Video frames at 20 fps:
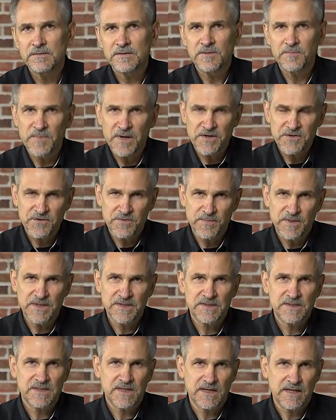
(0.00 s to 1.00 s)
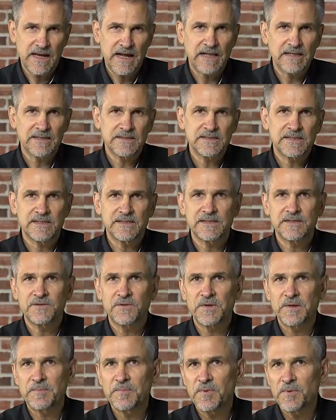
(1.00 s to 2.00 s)
the measurements, the analyses, and the
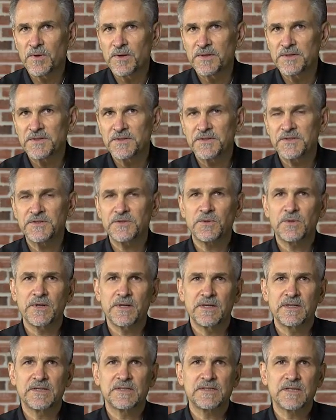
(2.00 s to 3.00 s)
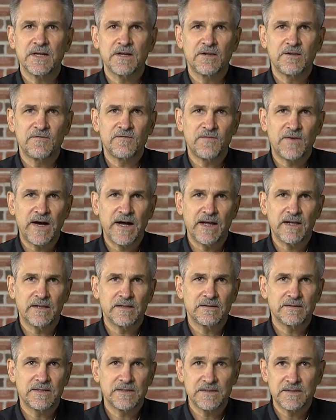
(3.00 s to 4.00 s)
reports, are stored in a single
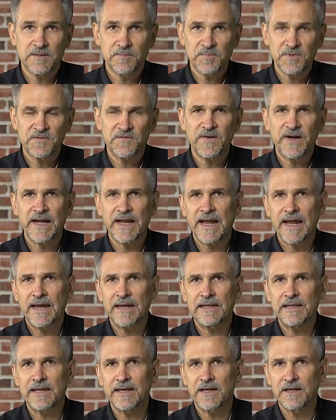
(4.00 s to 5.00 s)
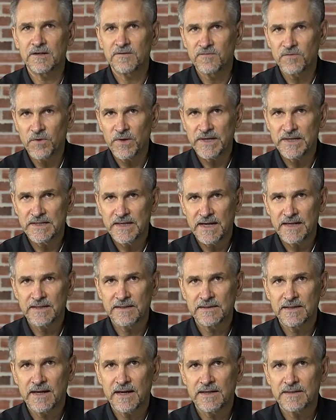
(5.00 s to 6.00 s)
file to simplify handling and avoid data
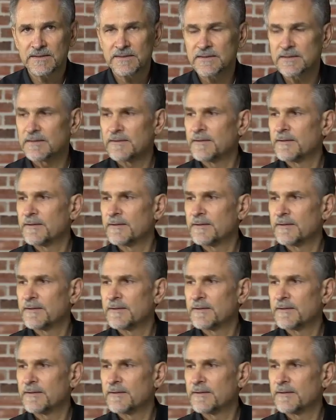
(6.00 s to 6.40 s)
loss.